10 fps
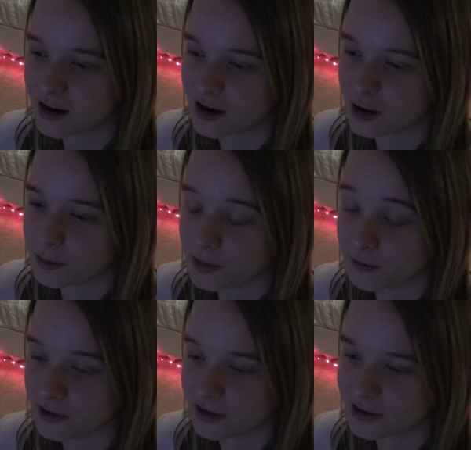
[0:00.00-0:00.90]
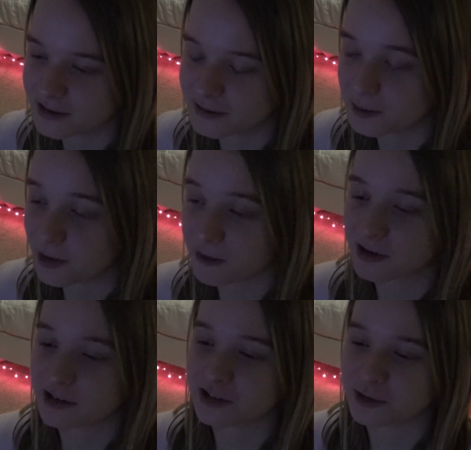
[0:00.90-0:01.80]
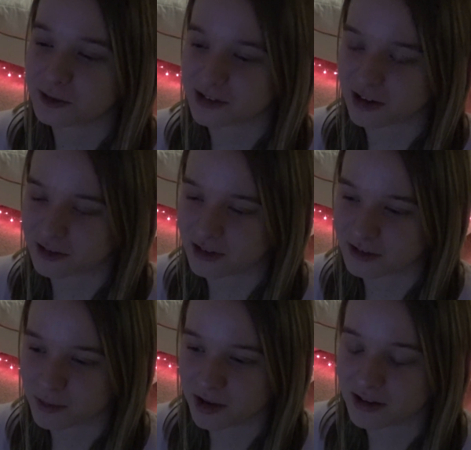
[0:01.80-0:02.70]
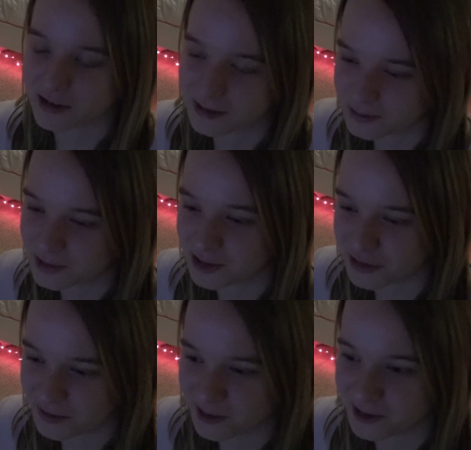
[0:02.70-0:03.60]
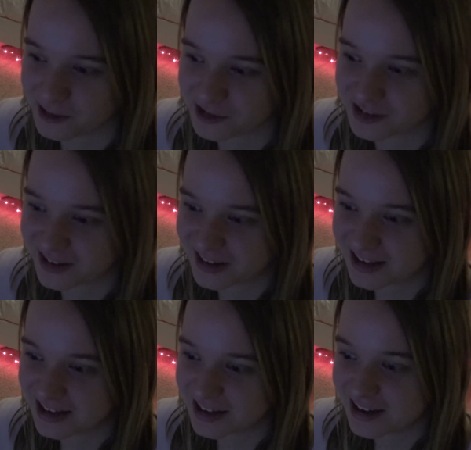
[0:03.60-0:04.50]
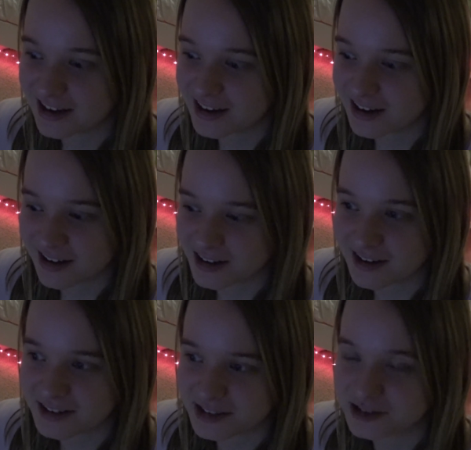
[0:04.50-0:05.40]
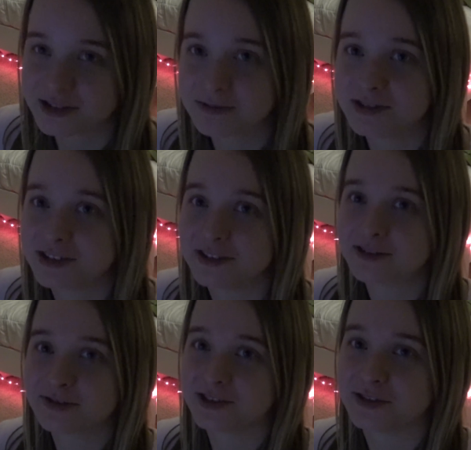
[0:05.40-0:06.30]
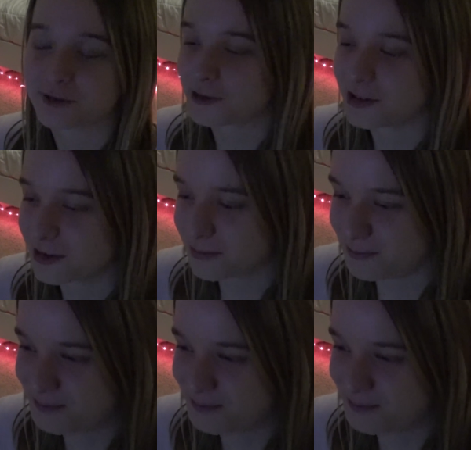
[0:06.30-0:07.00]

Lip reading: the villain I'm probably gonna choose is actually Isabella, because of her just, she's a freak.